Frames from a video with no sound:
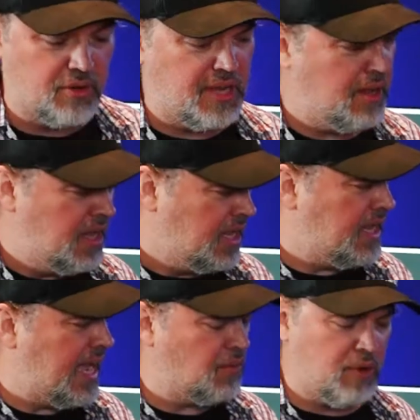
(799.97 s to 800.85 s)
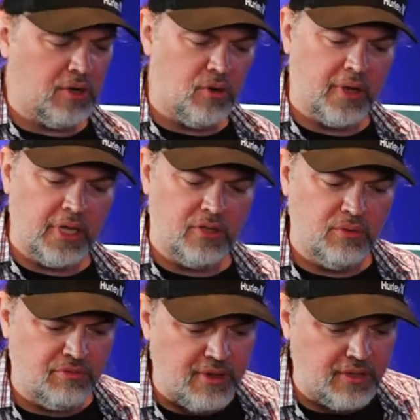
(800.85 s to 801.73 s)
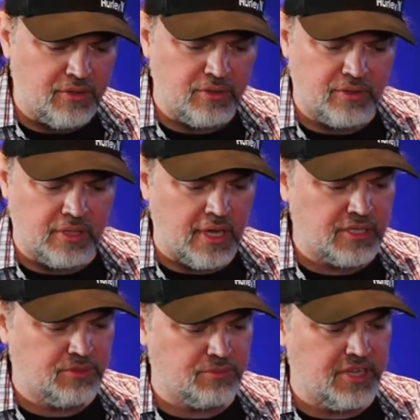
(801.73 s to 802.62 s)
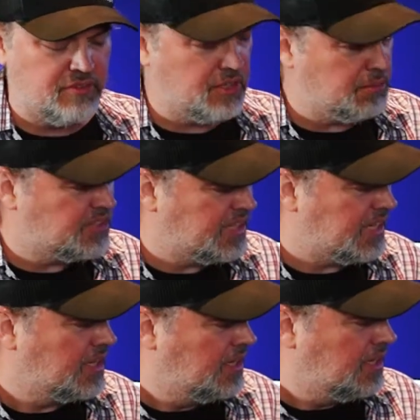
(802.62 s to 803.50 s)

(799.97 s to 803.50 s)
He had one going into a Fender Deluxe reverb. It's like,